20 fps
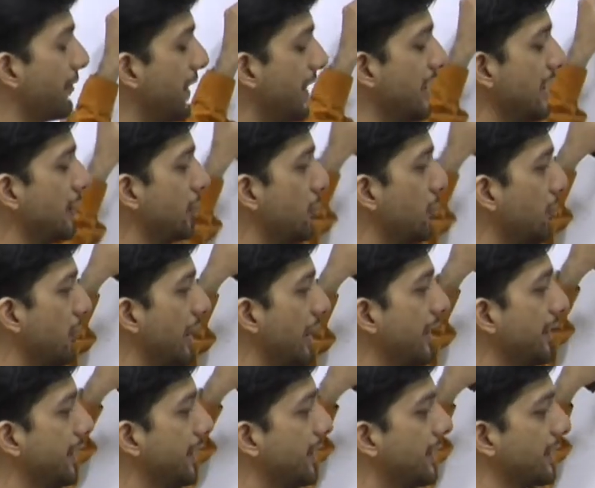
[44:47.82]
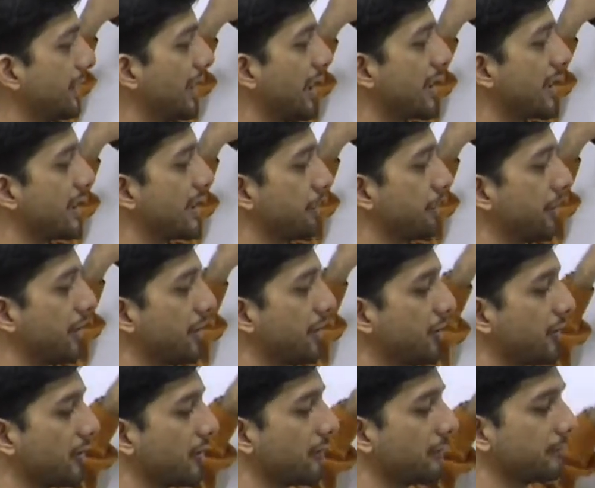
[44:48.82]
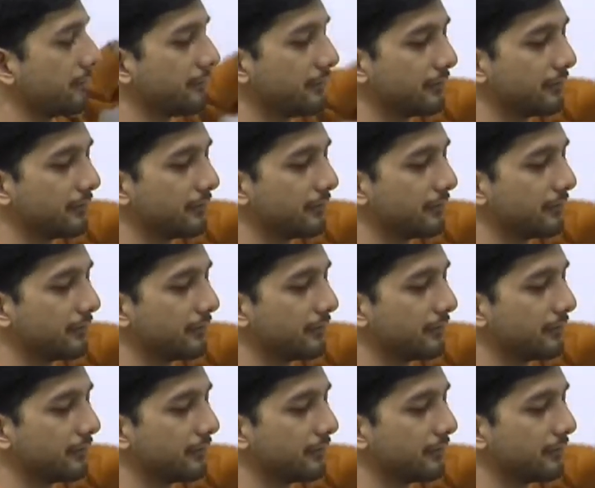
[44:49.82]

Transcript: very low interclass separation.